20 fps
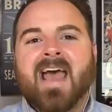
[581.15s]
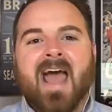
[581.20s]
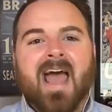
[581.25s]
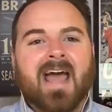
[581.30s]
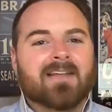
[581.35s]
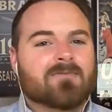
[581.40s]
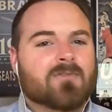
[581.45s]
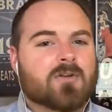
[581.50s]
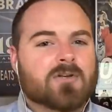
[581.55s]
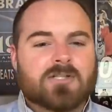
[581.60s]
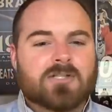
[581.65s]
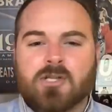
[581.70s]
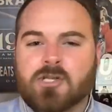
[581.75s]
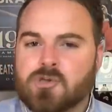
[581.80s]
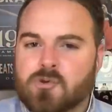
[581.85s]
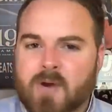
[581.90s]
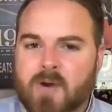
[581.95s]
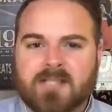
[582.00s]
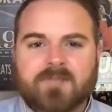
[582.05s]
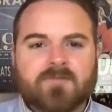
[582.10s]
and look to the
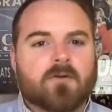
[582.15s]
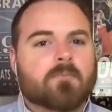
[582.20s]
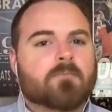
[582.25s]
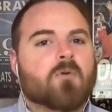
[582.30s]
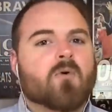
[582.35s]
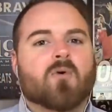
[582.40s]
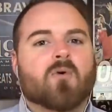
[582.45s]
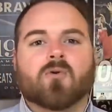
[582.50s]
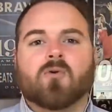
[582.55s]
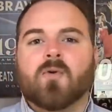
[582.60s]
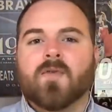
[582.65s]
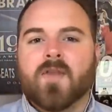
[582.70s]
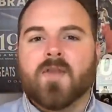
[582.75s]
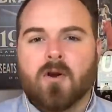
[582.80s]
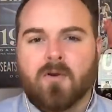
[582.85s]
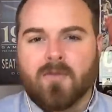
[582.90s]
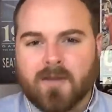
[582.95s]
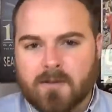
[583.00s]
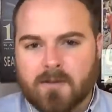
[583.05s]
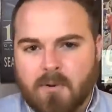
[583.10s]
transfer portal and the
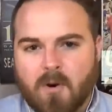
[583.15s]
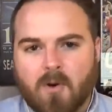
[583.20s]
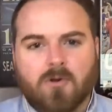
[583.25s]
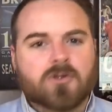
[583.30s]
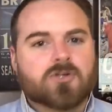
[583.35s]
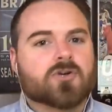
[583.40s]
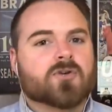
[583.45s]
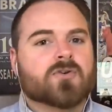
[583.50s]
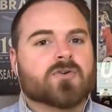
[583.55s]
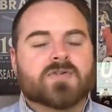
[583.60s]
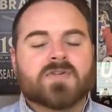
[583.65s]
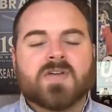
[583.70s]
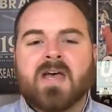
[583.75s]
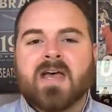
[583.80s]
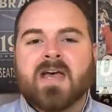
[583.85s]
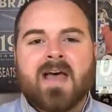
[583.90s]
early departures,